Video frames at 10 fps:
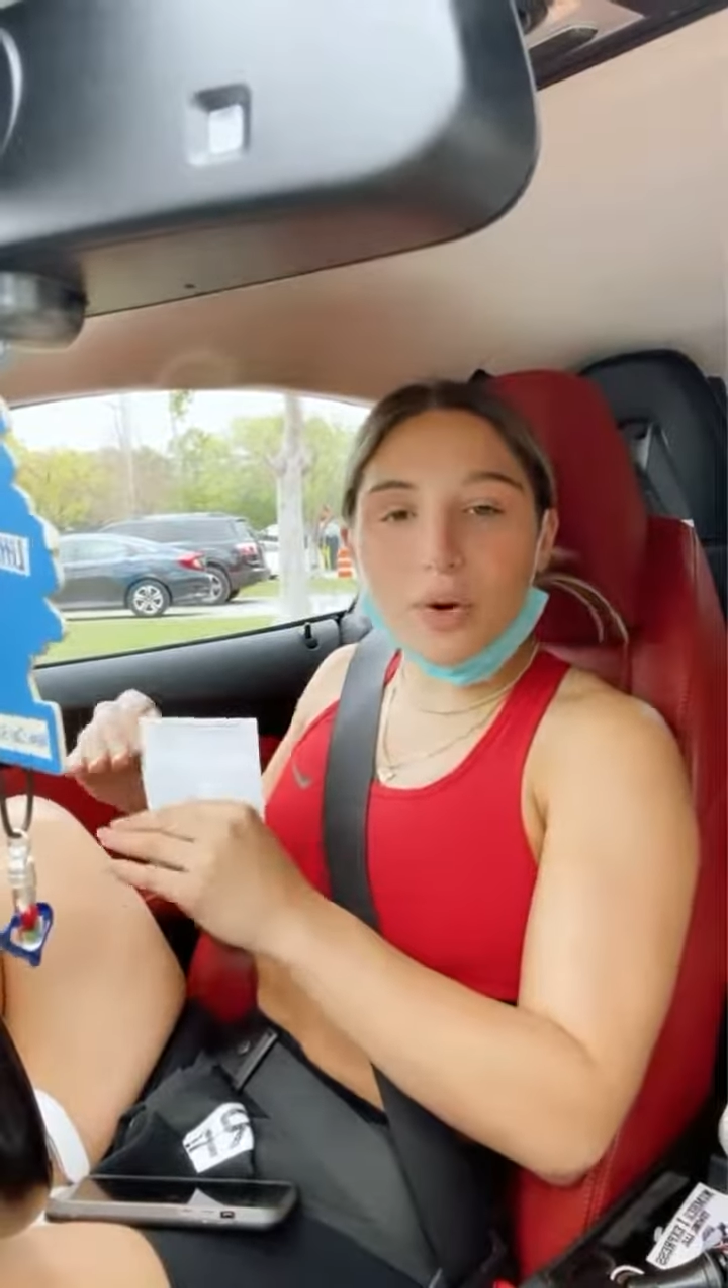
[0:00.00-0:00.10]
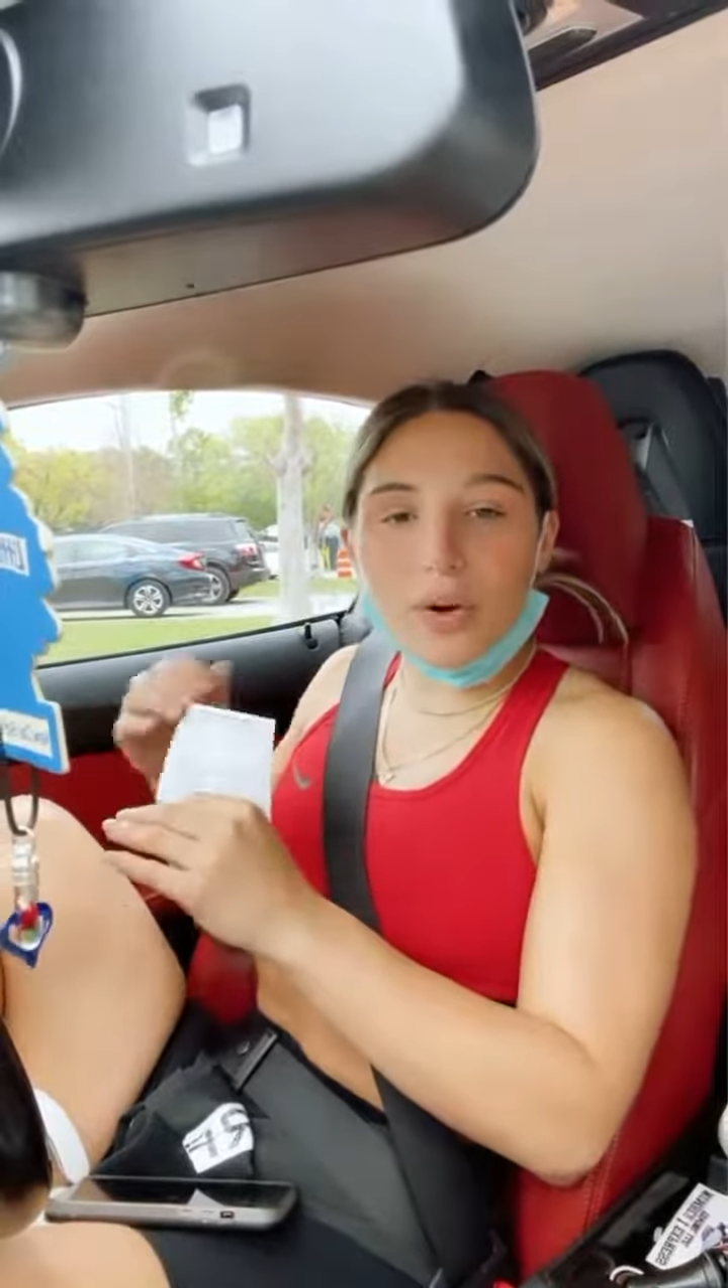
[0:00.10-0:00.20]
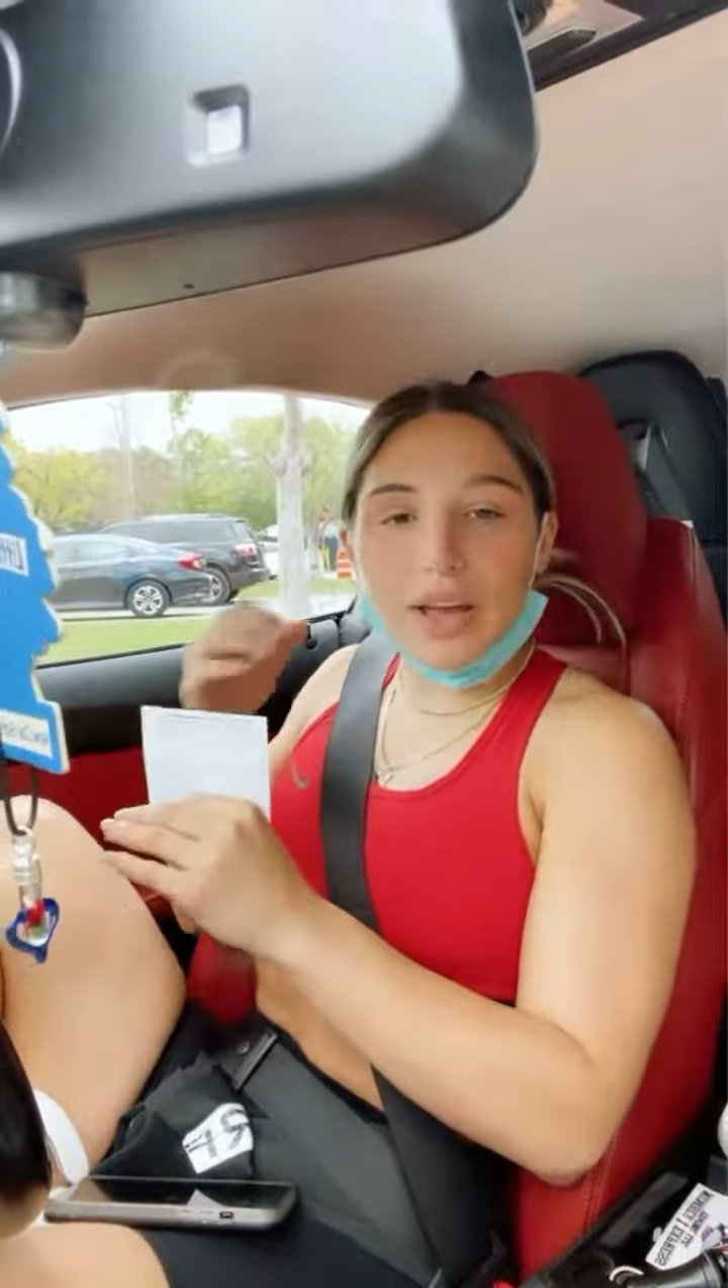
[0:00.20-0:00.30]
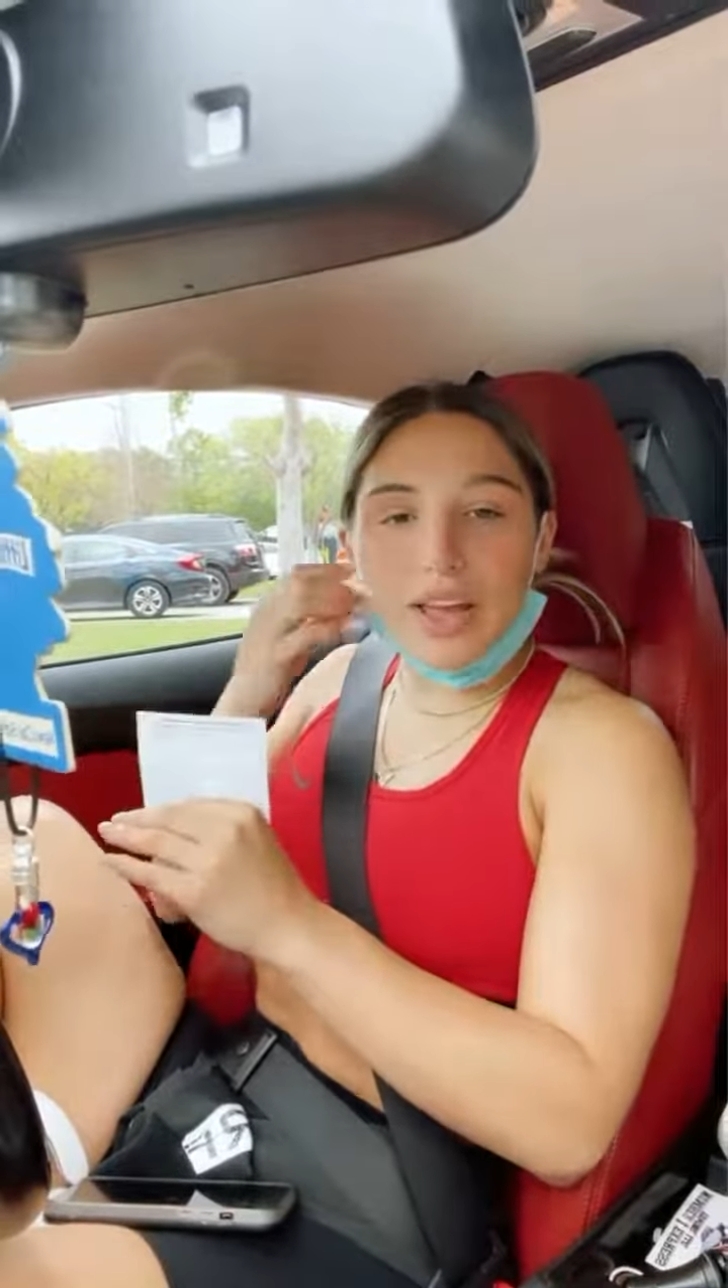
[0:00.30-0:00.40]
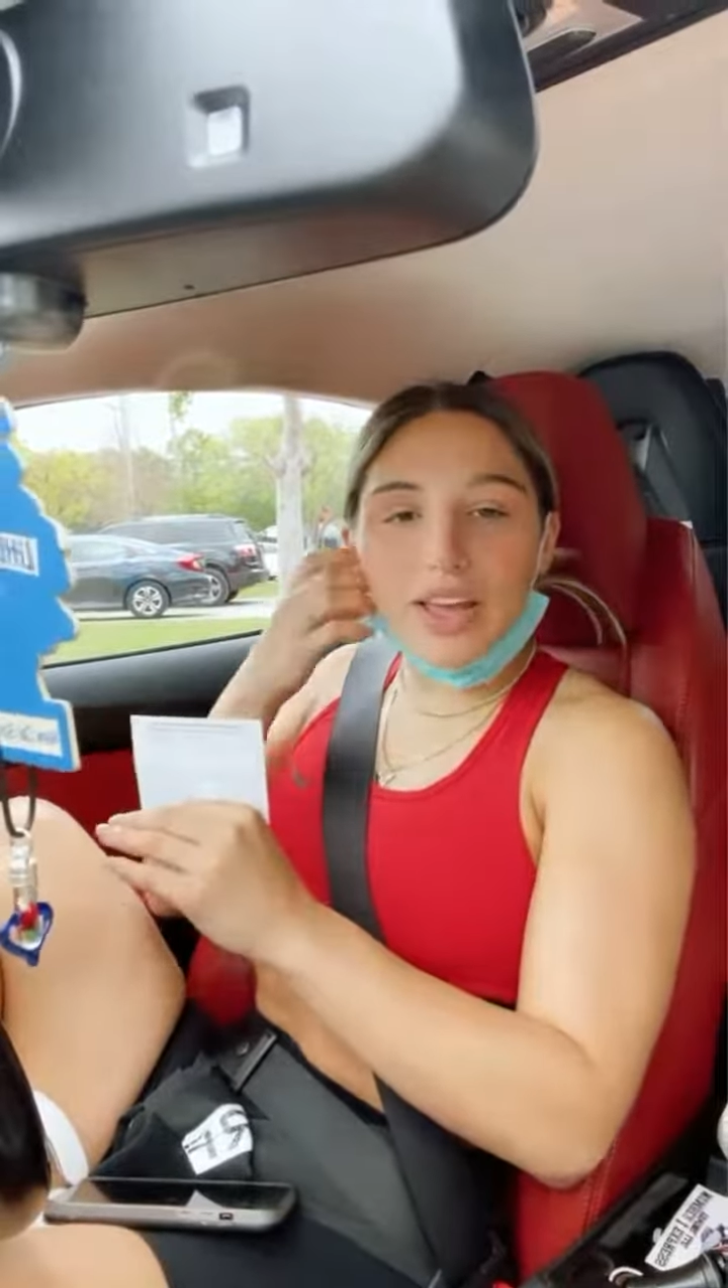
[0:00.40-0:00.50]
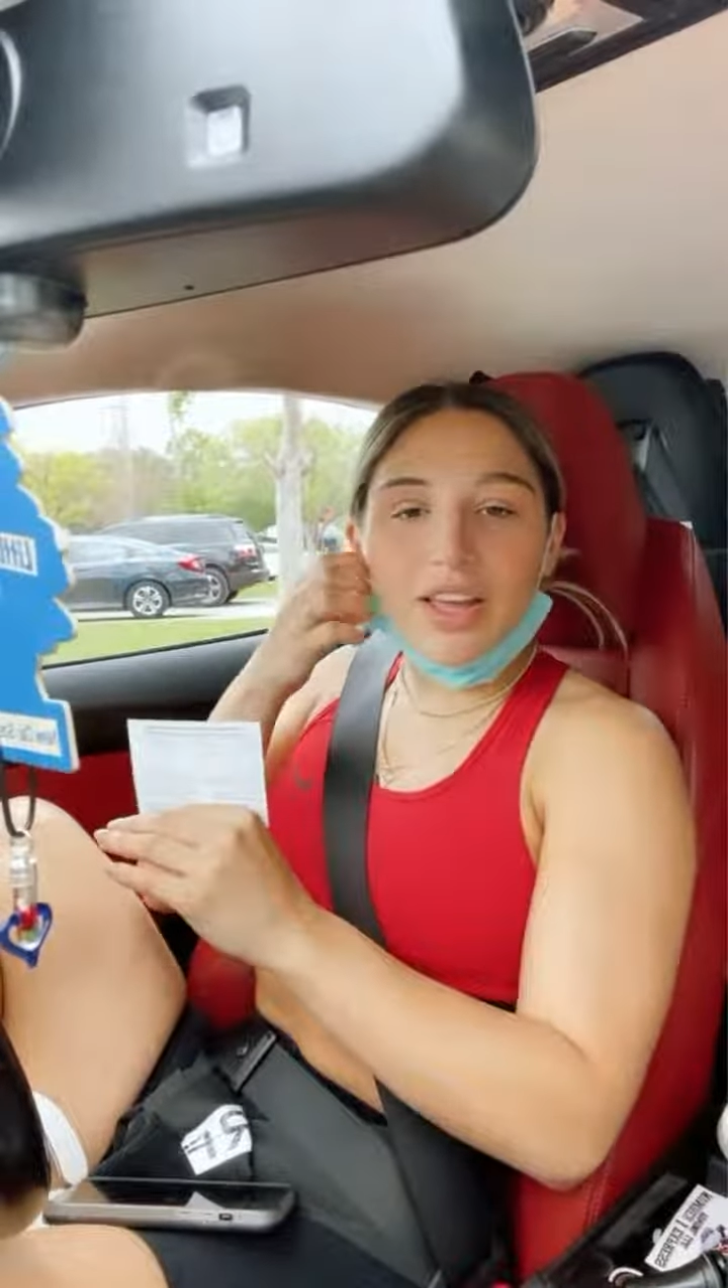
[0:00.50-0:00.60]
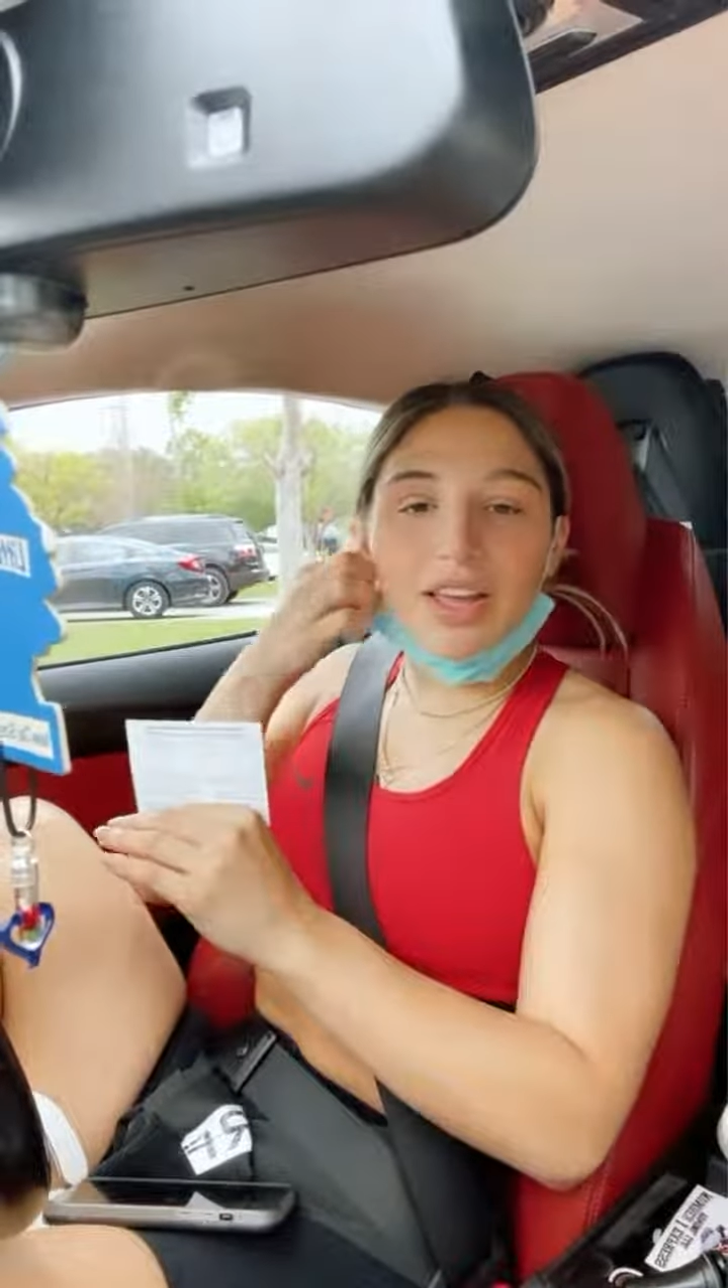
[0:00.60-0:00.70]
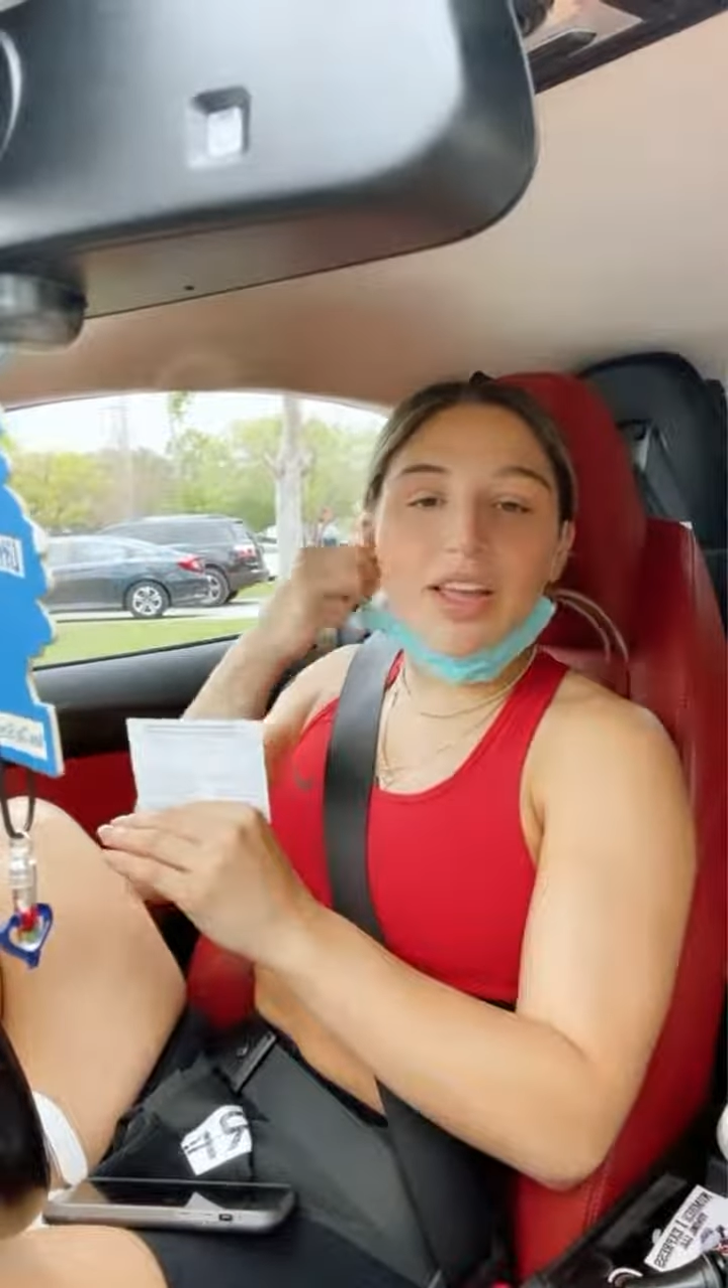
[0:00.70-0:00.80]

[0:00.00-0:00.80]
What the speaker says: quick,